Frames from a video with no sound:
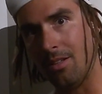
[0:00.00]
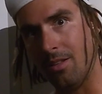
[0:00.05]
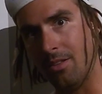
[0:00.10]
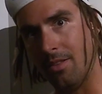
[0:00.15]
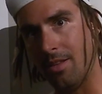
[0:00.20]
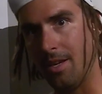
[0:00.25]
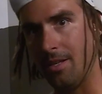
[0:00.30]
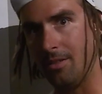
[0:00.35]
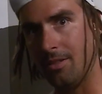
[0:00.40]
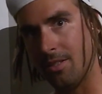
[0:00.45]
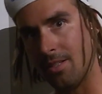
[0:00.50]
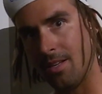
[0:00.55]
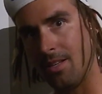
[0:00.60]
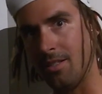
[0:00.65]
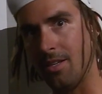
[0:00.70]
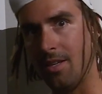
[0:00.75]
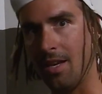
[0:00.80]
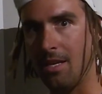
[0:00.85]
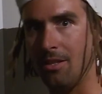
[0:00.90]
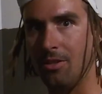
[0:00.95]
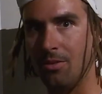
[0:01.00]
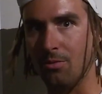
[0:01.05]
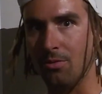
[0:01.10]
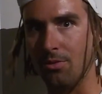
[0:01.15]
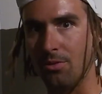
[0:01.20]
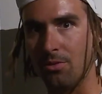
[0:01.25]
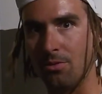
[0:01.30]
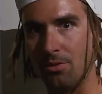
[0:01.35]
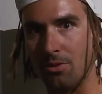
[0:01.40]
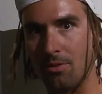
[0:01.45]
and then descending again
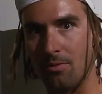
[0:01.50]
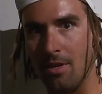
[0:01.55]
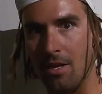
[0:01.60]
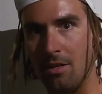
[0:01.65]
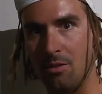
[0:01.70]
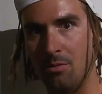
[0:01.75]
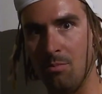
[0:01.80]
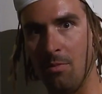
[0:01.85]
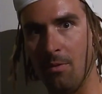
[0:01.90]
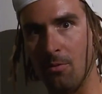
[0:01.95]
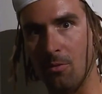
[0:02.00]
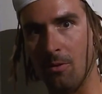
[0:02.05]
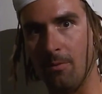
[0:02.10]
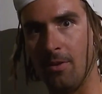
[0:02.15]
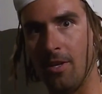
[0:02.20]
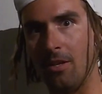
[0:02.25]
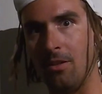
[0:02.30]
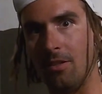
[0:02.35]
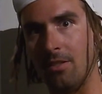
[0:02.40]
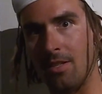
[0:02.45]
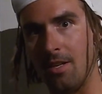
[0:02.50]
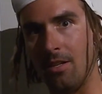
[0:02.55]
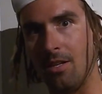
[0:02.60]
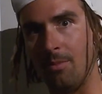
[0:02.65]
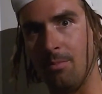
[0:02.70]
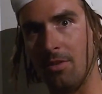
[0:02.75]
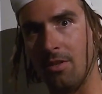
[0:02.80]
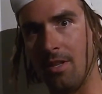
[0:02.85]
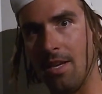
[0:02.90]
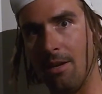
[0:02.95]
towards Courchevel before a final ascent
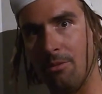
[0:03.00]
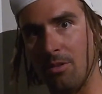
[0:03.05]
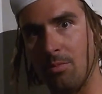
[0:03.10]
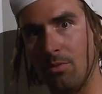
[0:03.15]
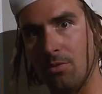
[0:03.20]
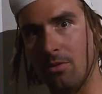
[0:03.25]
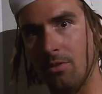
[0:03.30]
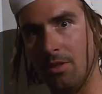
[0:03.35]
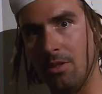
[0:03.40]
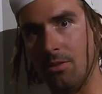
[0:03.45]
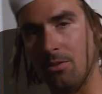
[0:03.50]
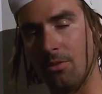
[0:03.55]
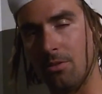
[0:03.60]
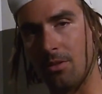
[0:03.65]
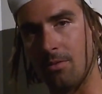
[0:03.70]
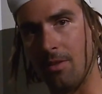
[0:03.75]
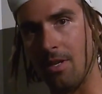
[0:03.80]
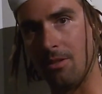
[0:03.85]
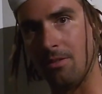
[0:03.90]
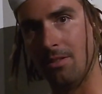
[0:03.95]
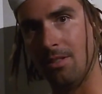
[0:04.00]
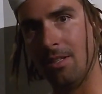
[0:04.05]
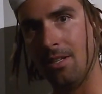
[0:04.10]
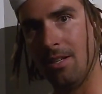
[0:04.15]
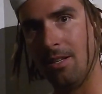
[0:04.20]
up to the outer port in Courchevel.